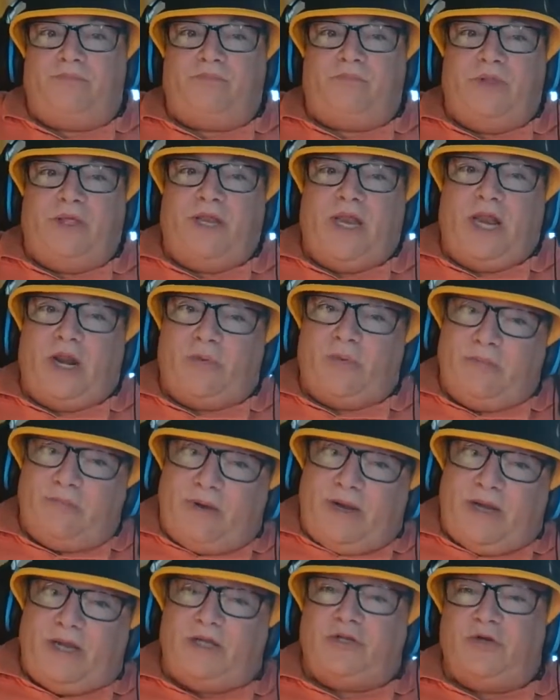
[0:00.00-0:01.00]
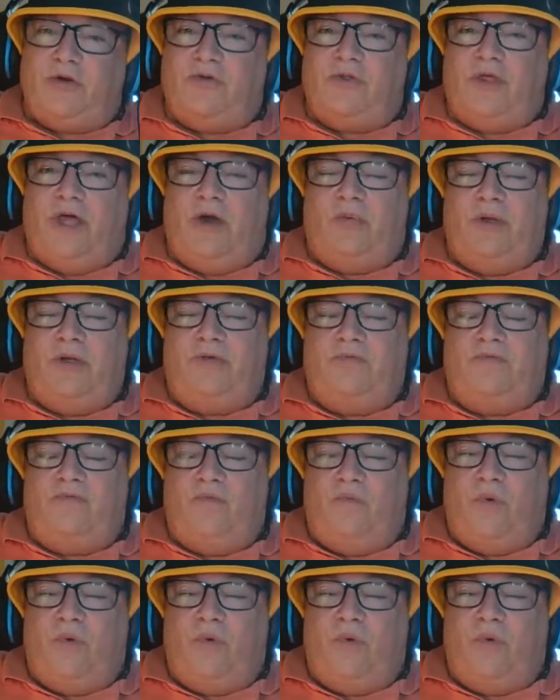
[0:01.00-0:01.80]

Need I remind you that we